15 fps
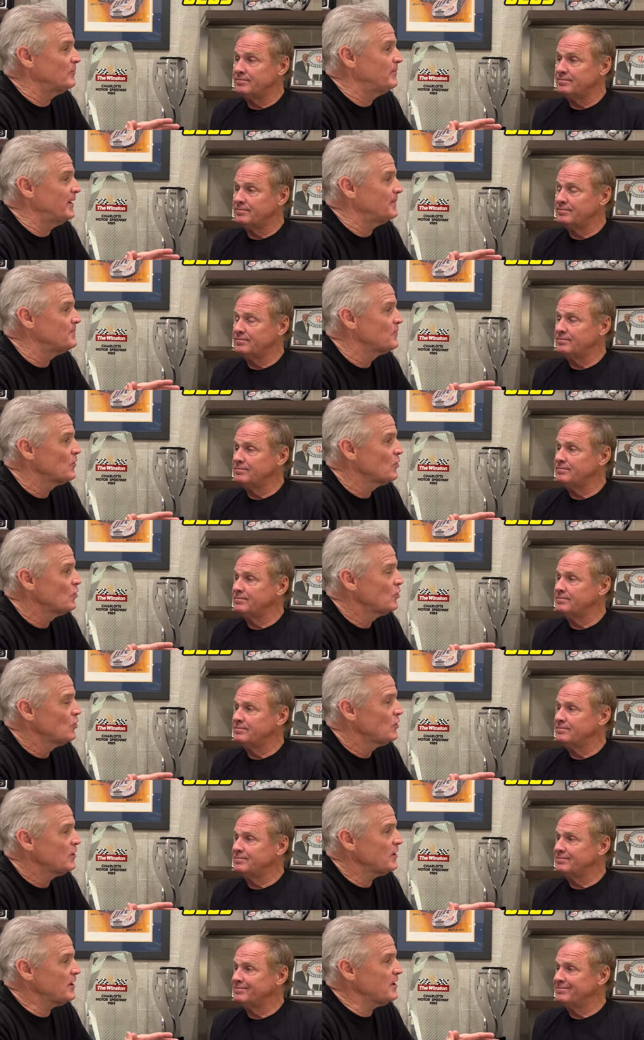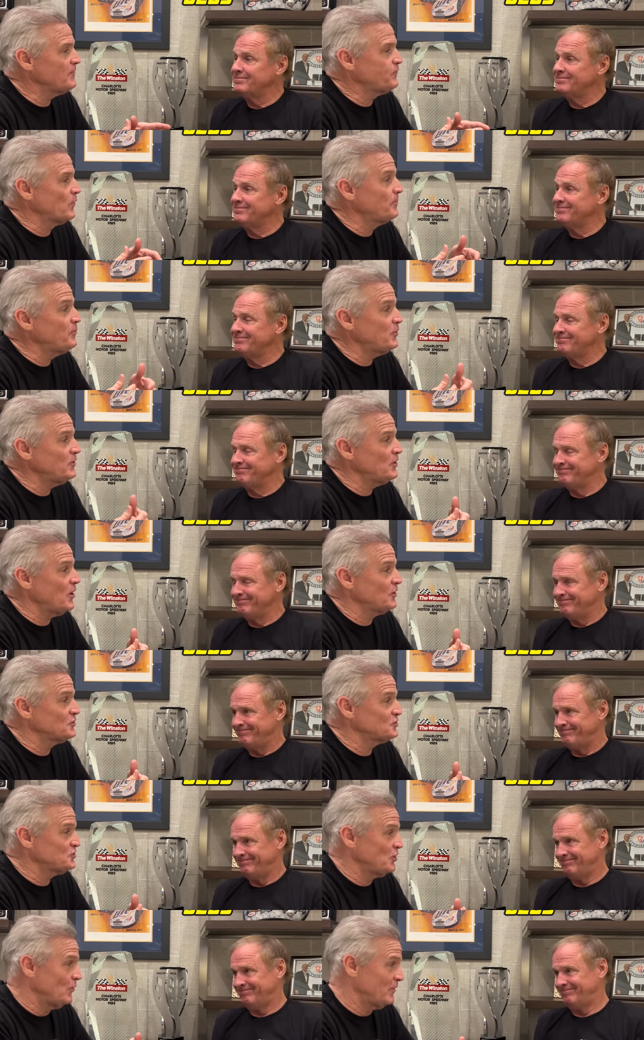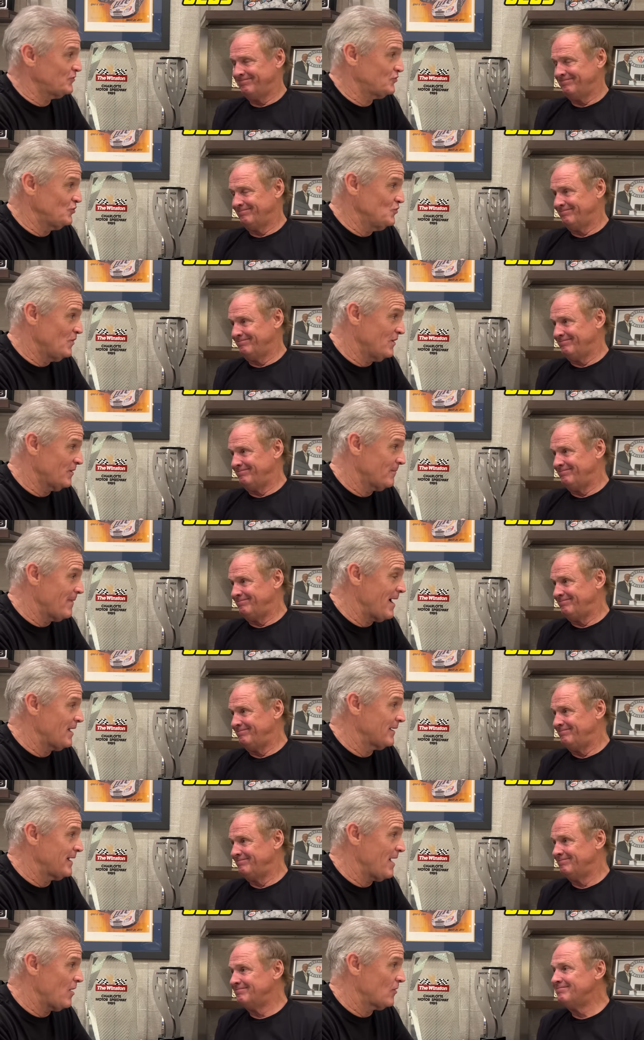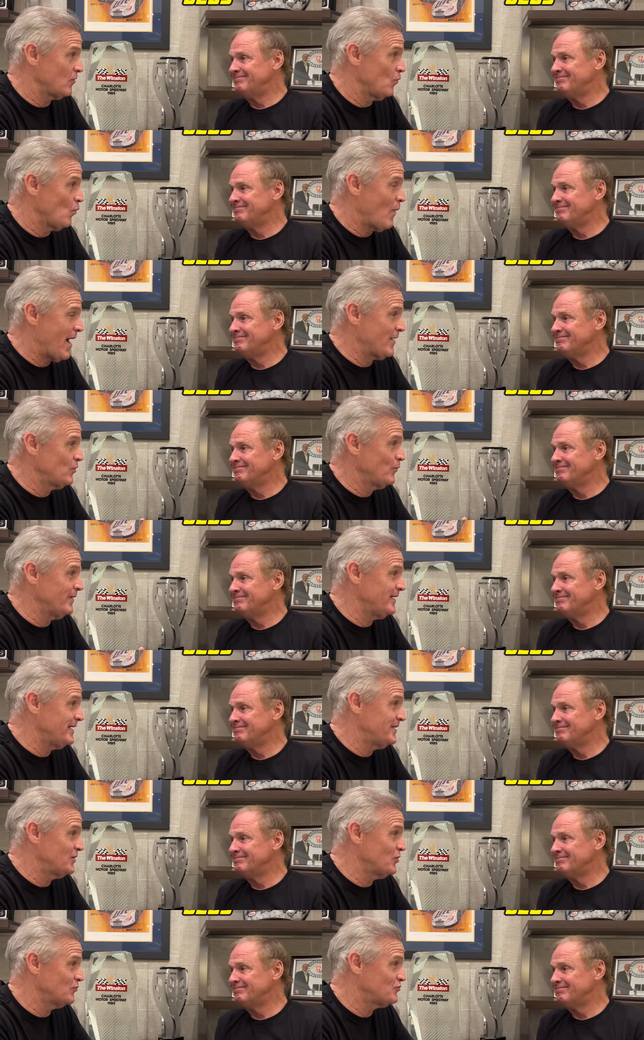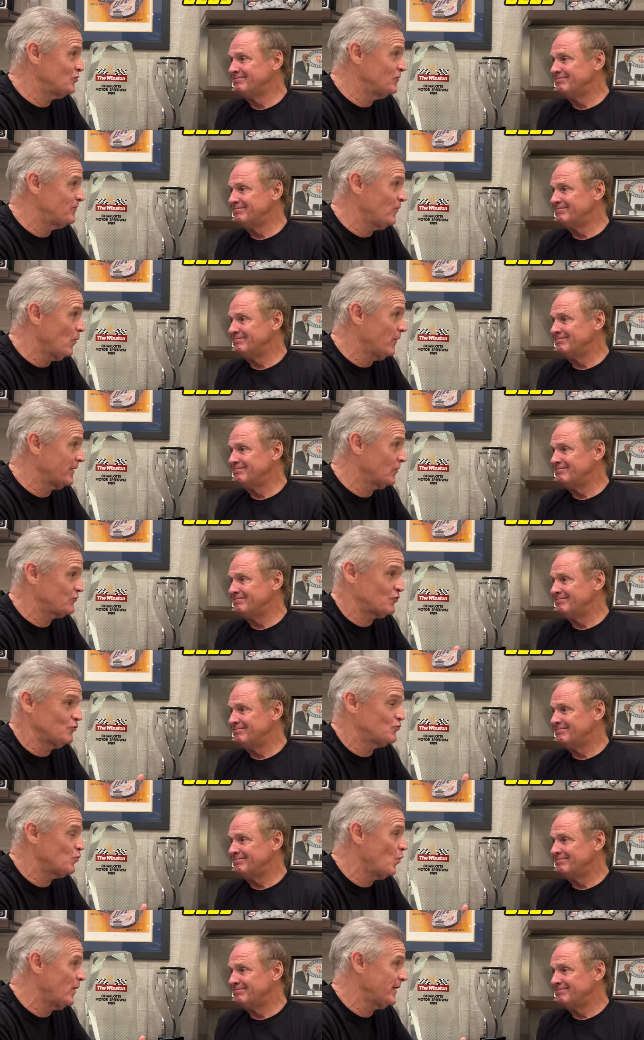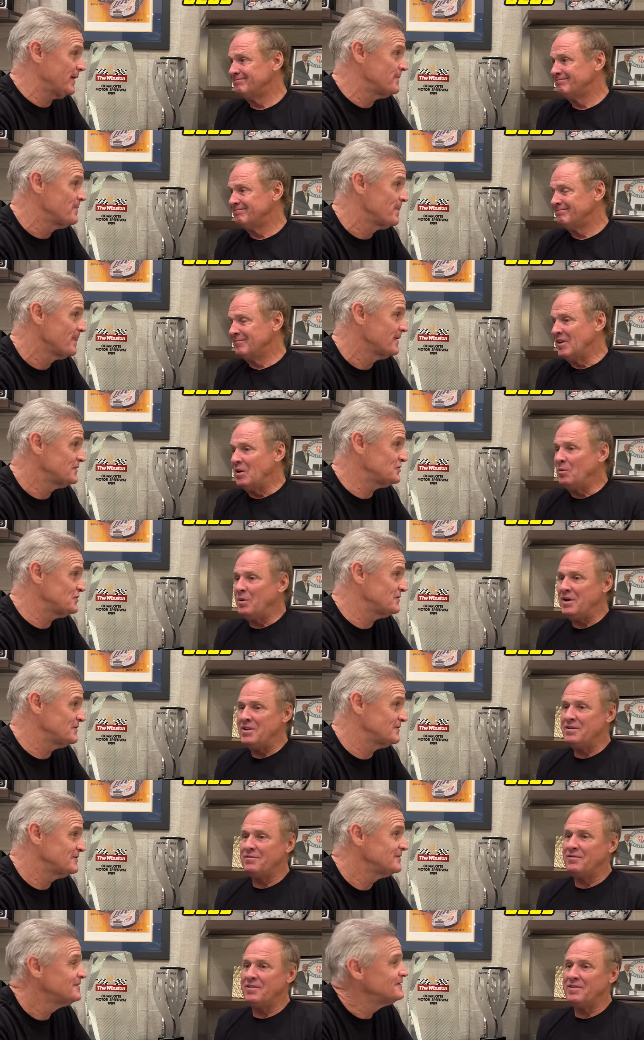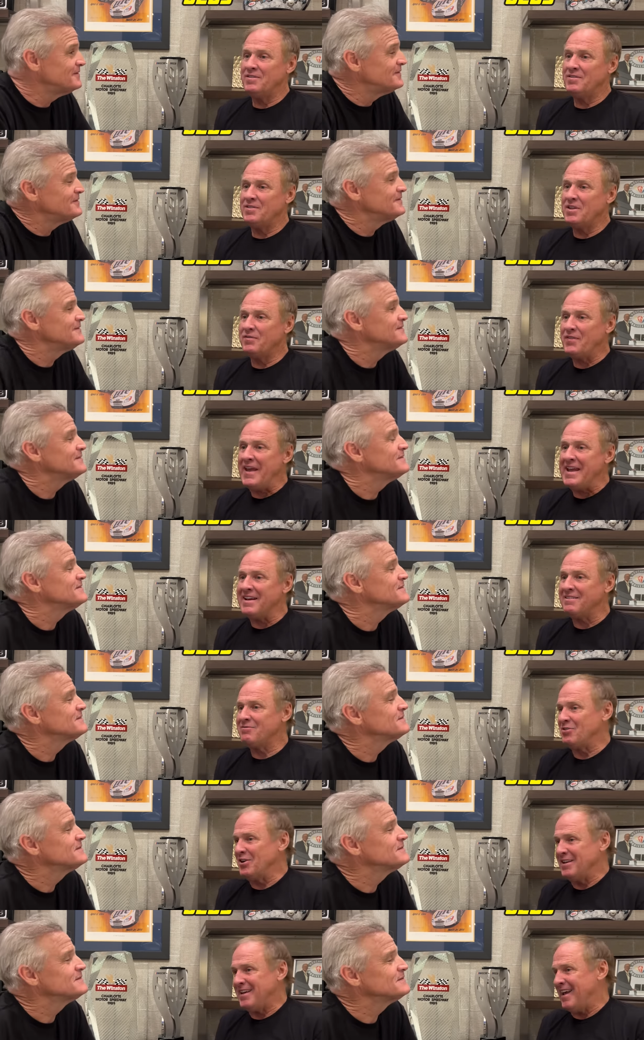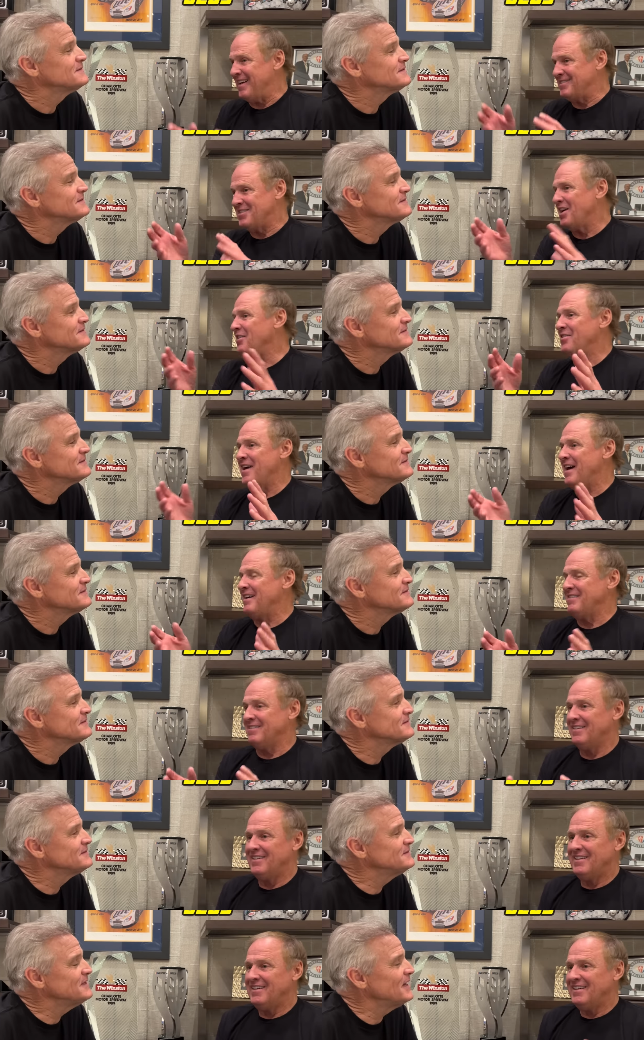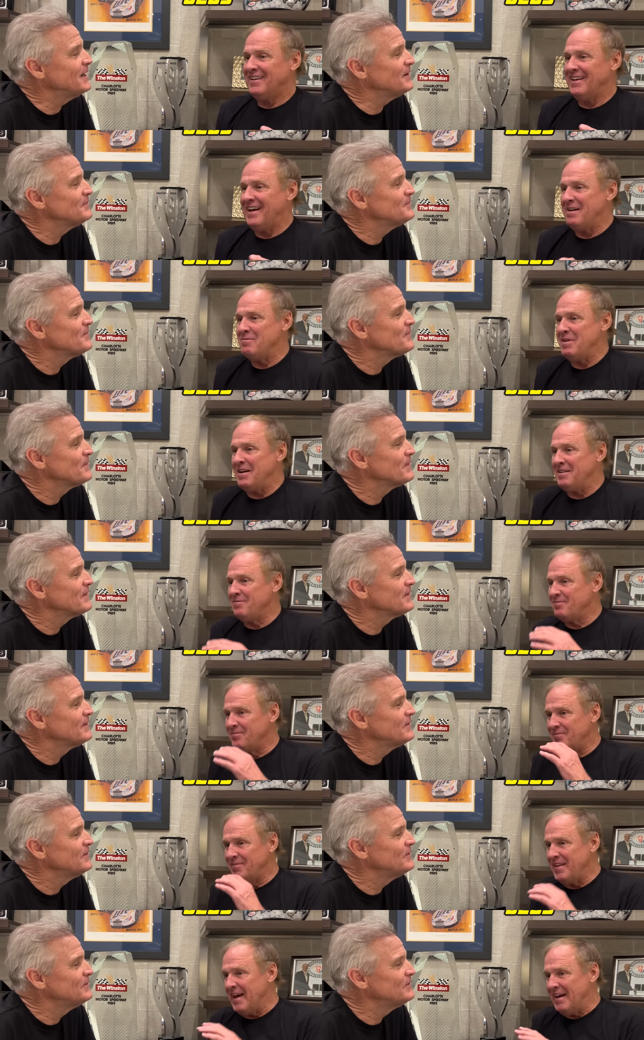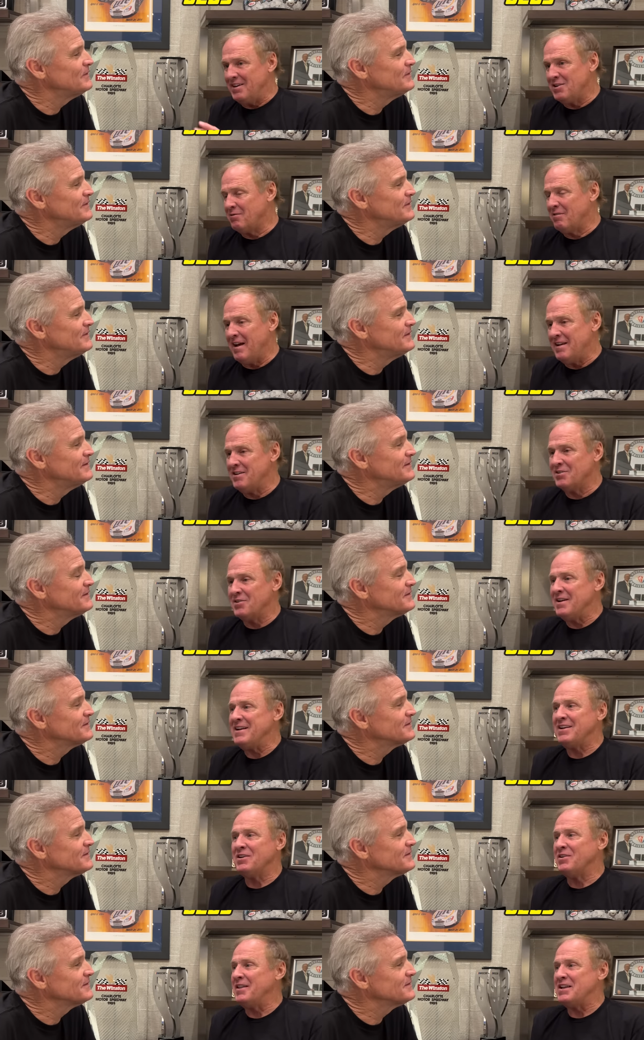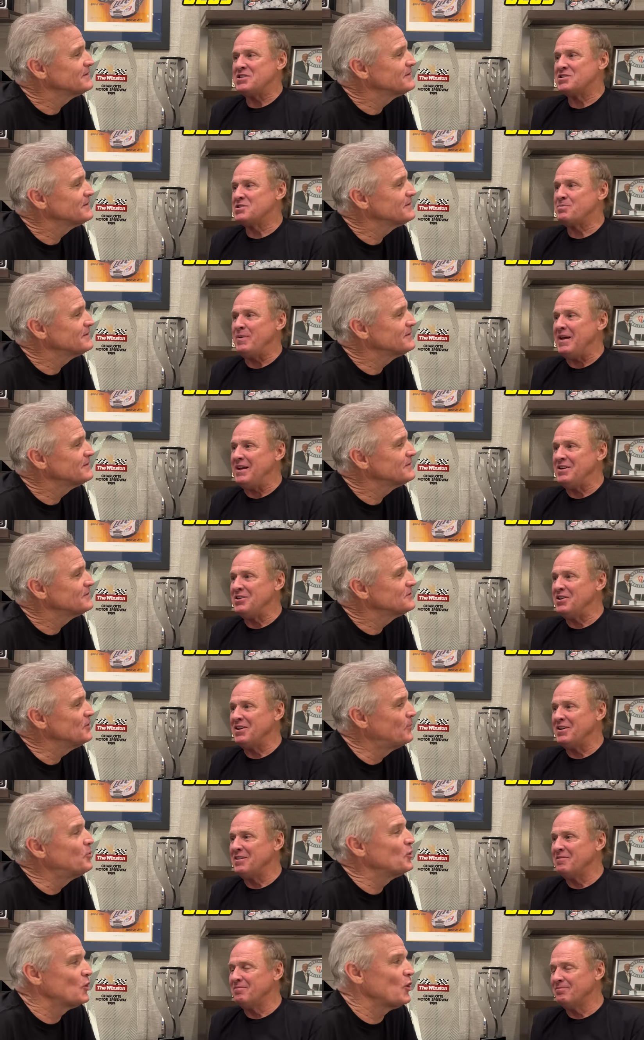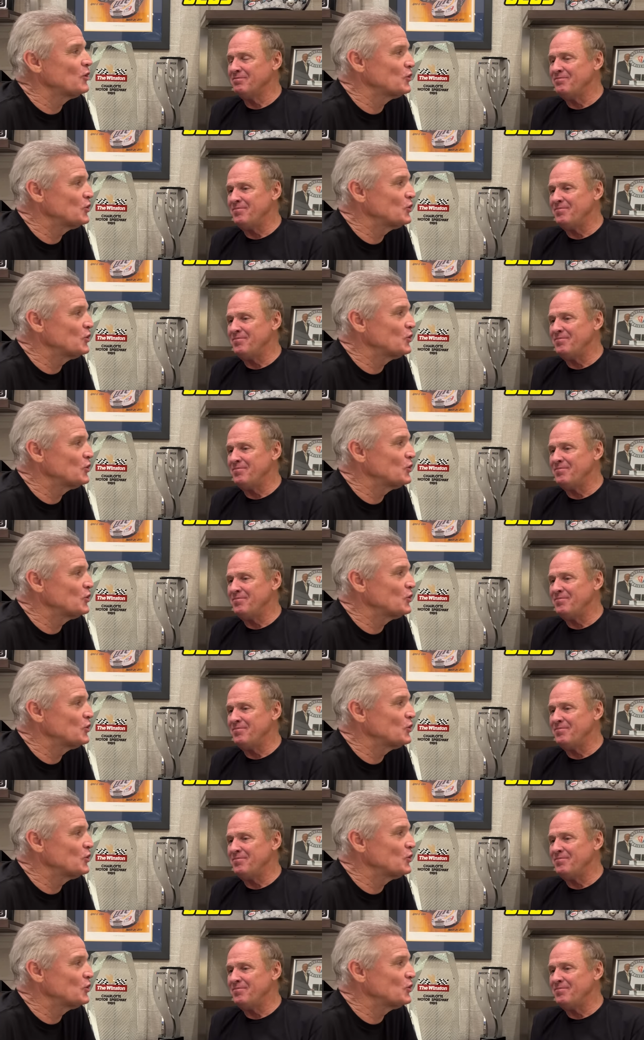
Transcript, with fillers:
Speaker 1: bit. If we're putting on a show at 200 mile an hour, why do we need to go 240 or 220?
Speaker 2: Well, you, the fan really can't tell that. Yeah. I mean, yeah, you're right. You don't need to go that speed. You to know, put on